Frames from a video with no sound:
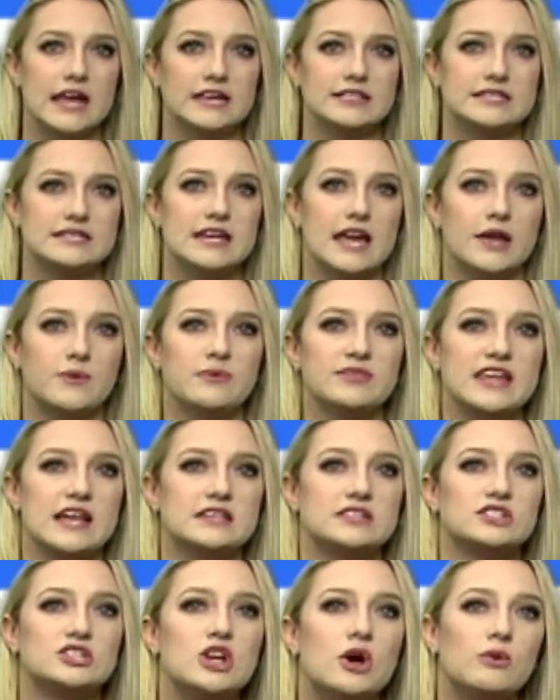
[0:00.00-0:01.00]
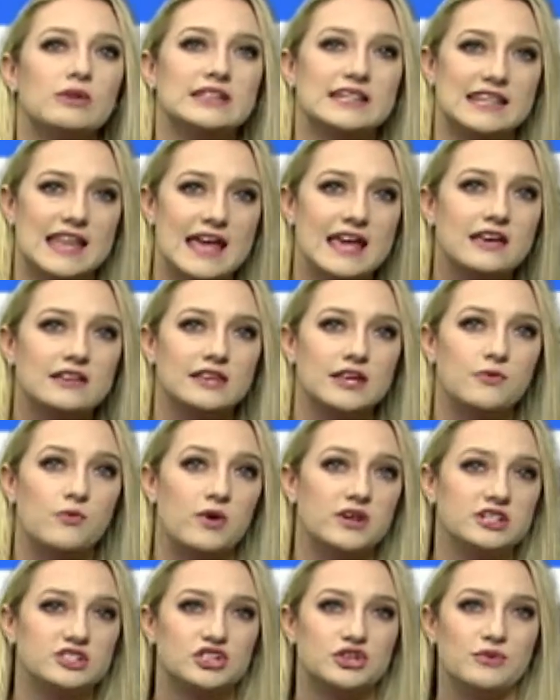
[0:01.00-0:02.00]
night tonight with that snow likely
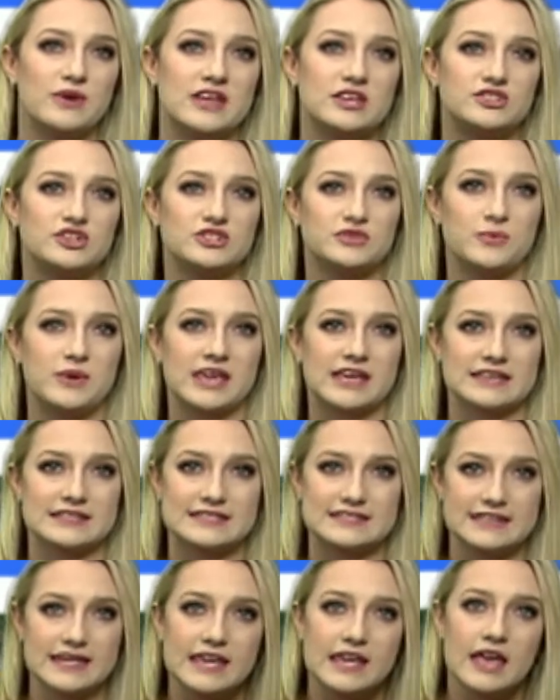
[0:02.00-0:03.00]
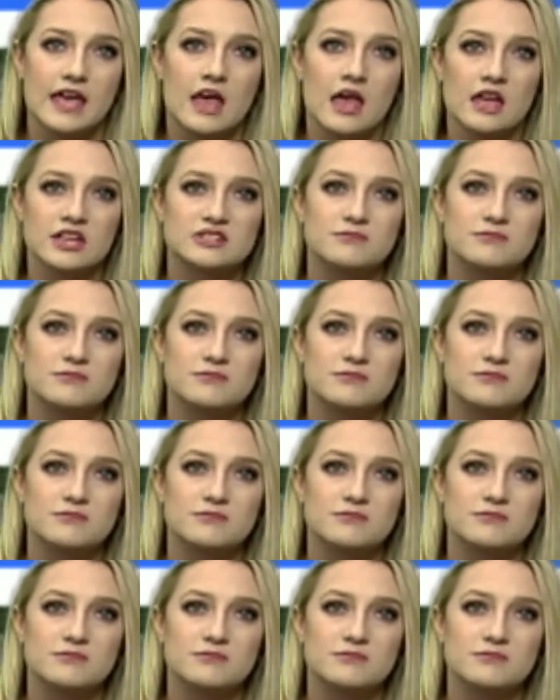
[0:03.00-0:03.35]
1 to 2 inches we could see.